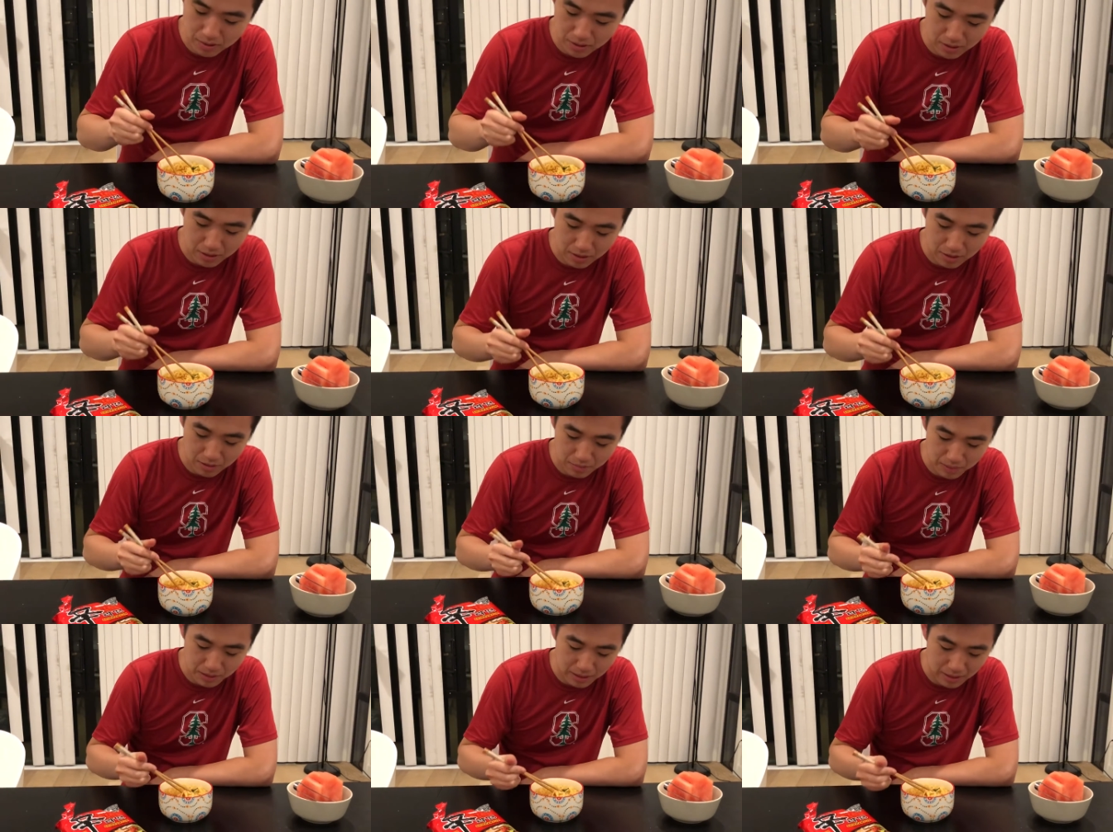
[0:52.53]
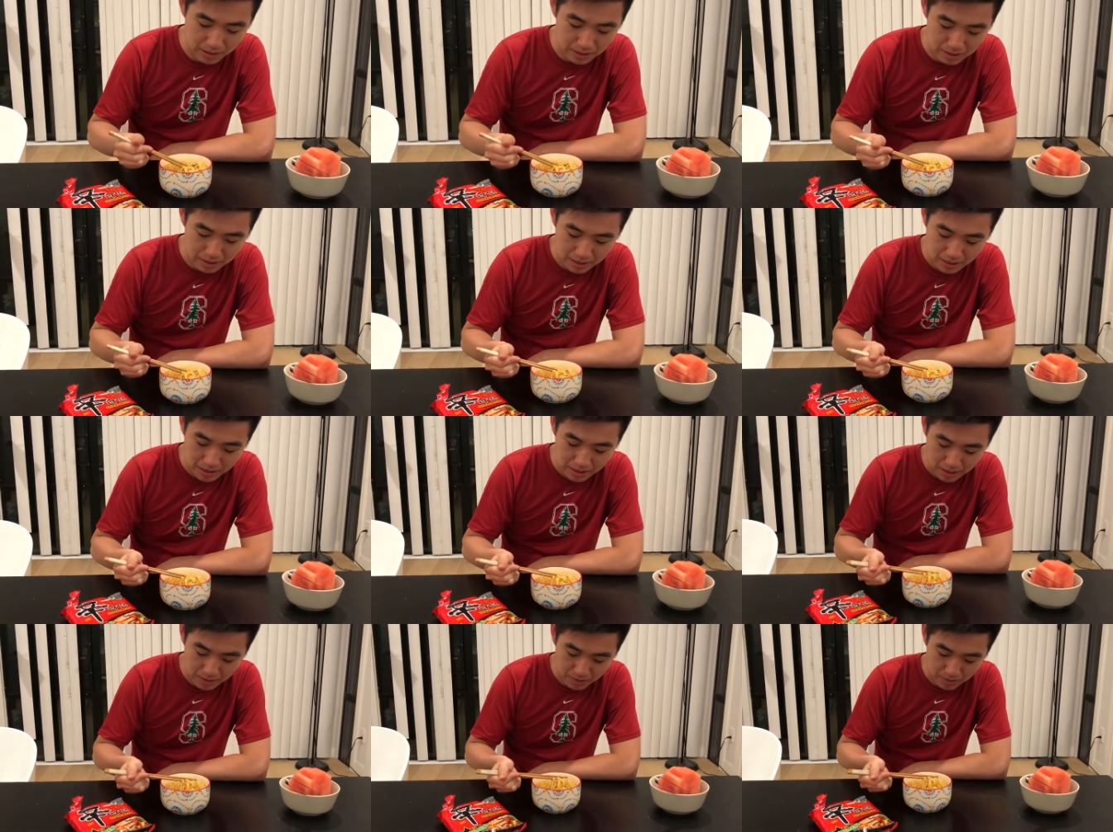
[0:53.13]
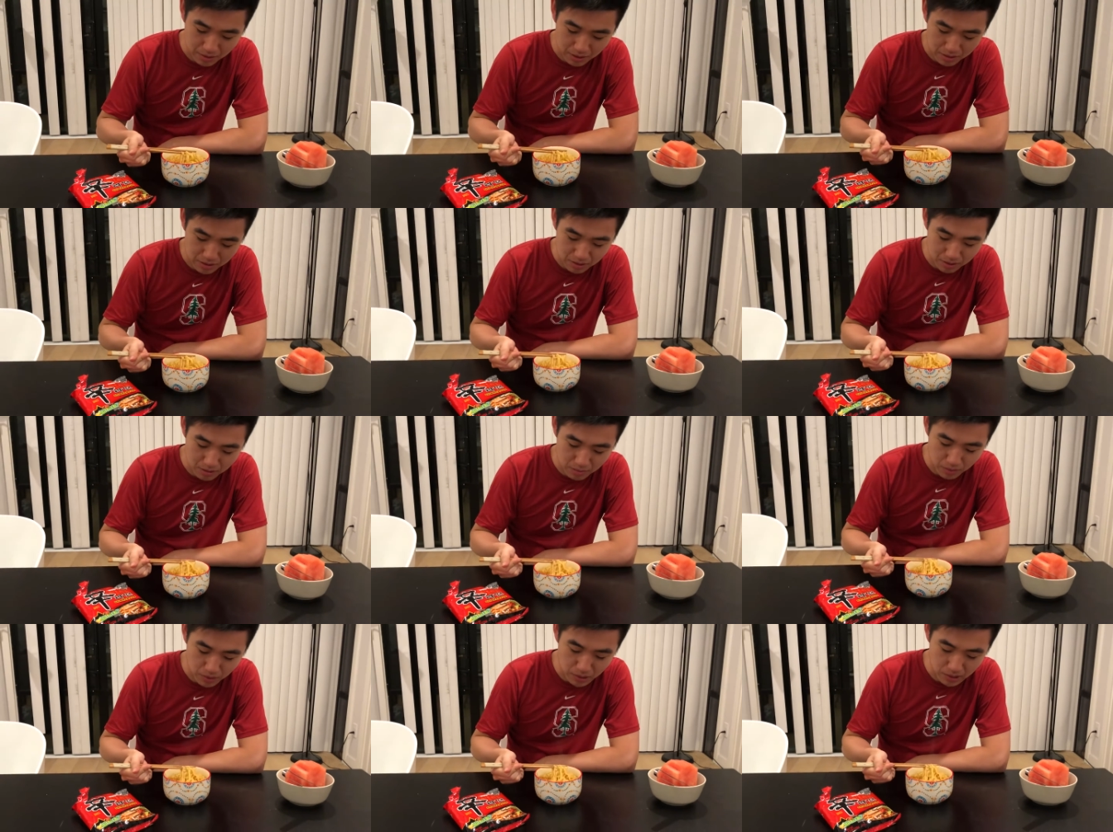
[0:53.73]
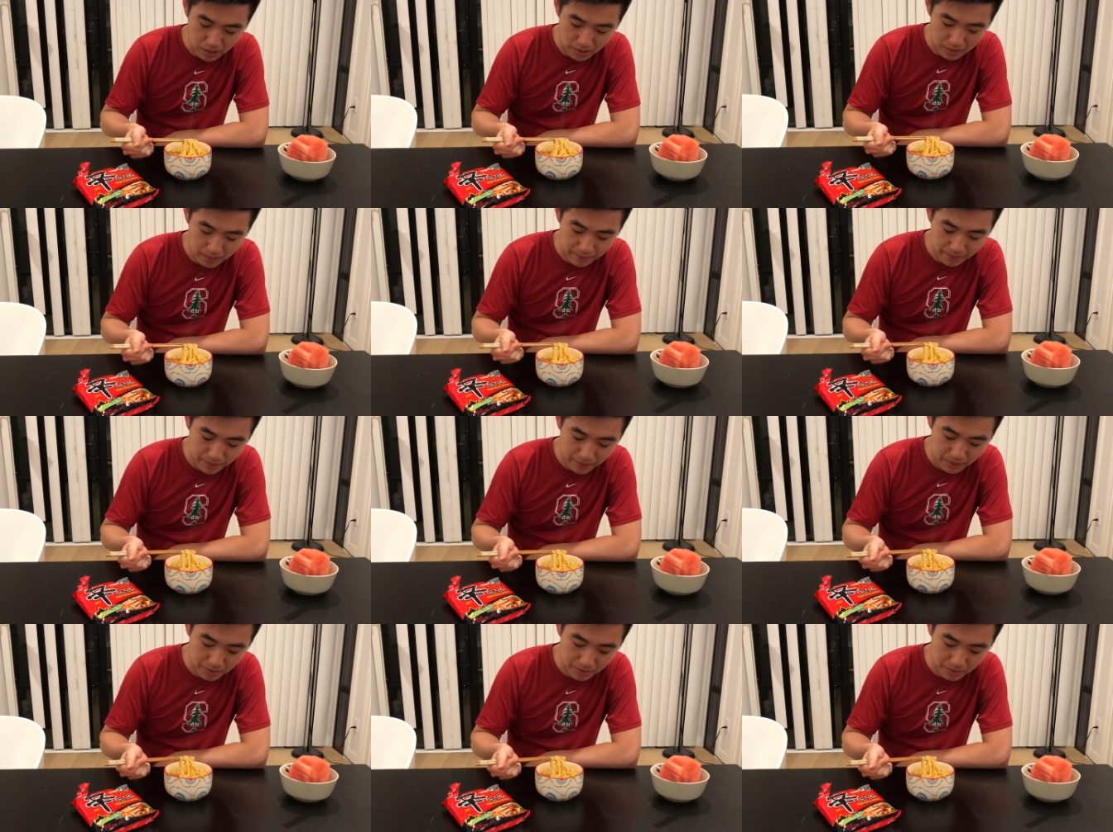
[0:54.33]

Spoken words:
put it on the pot, watched it boil